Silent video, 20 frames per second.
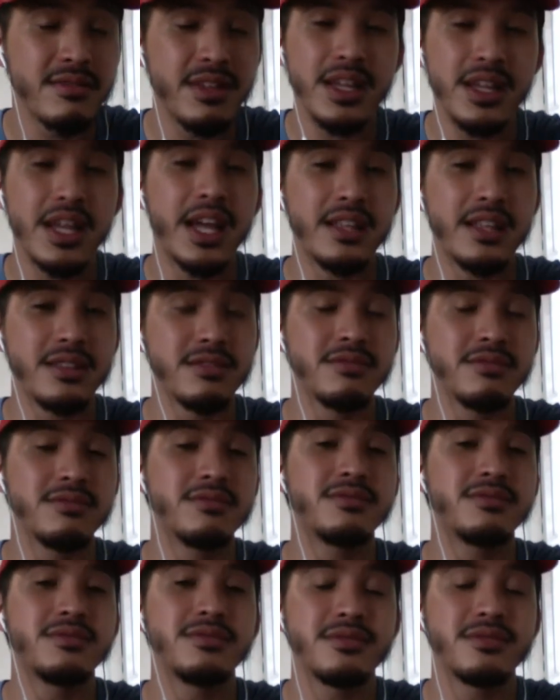And
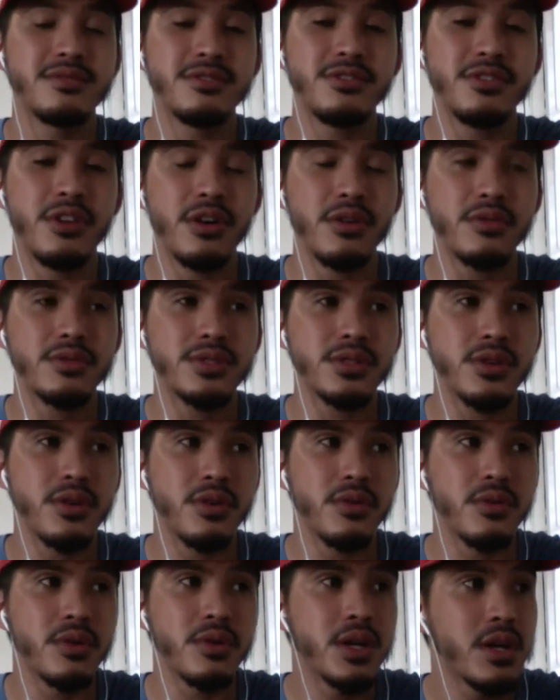
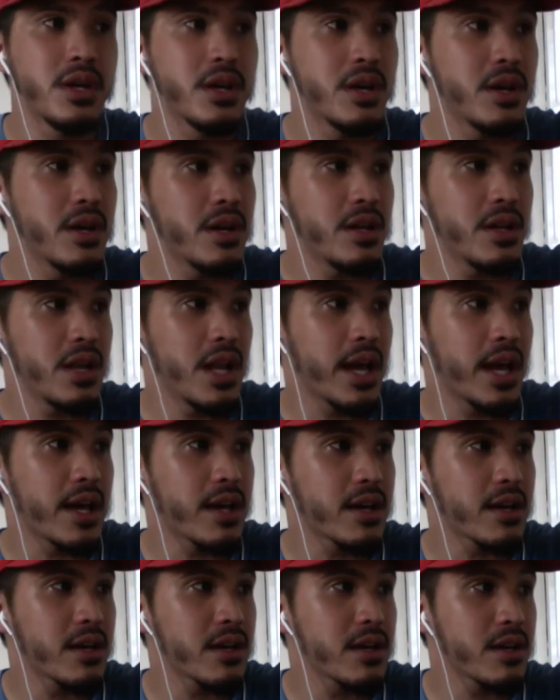so,
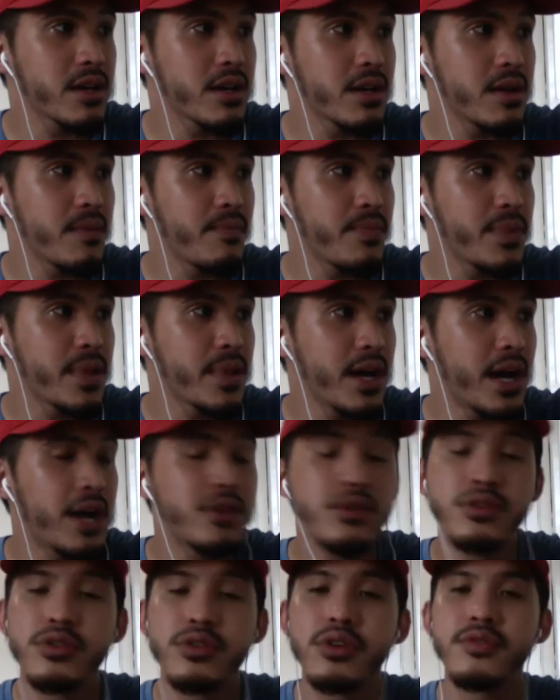like, I
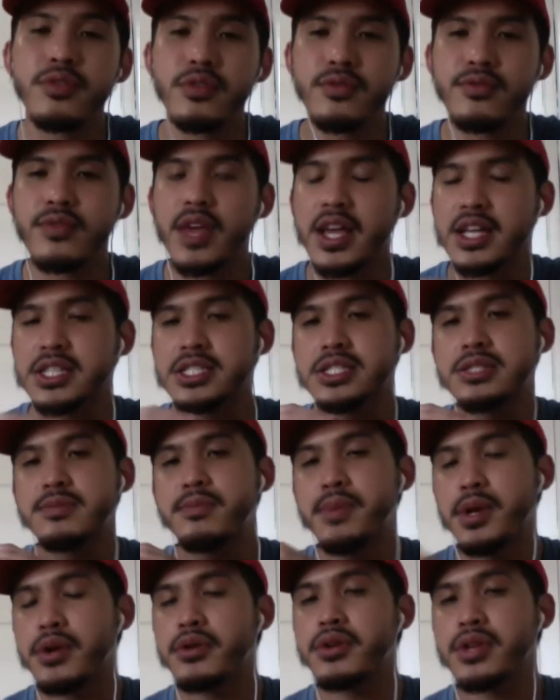don't know if you've
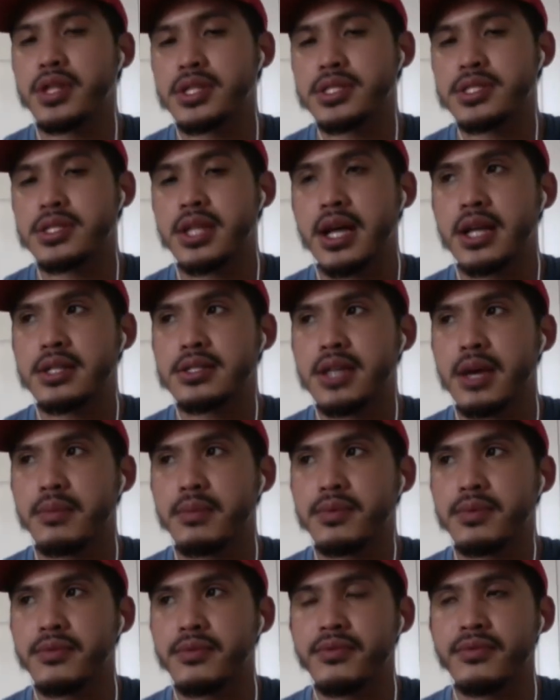experienced that type
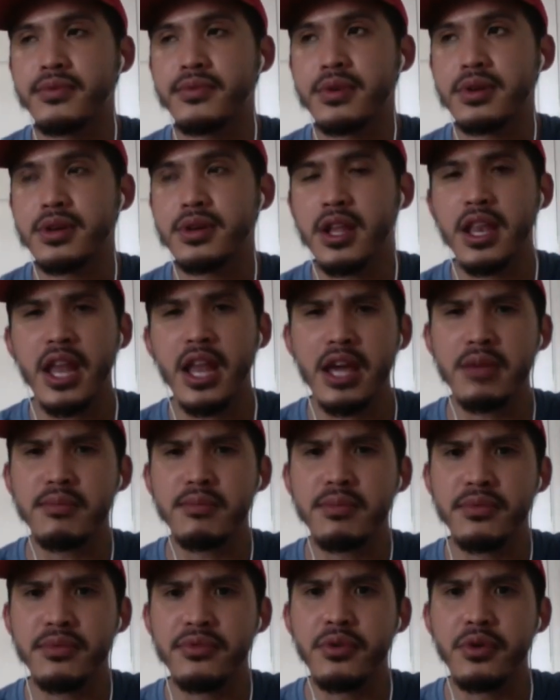of client
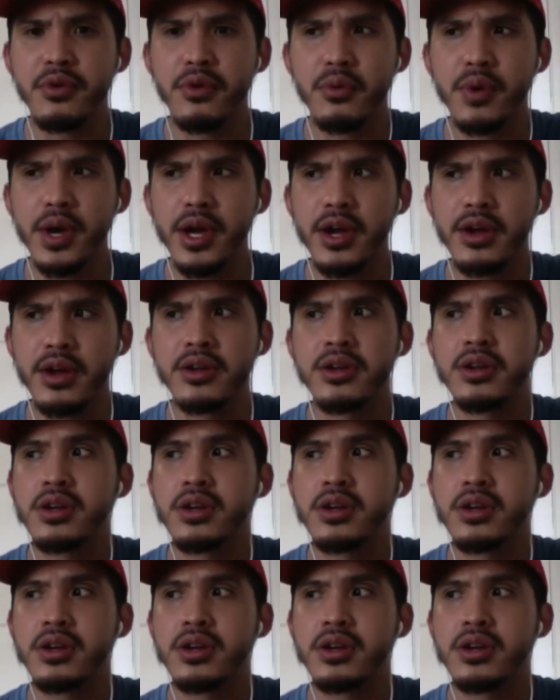before, where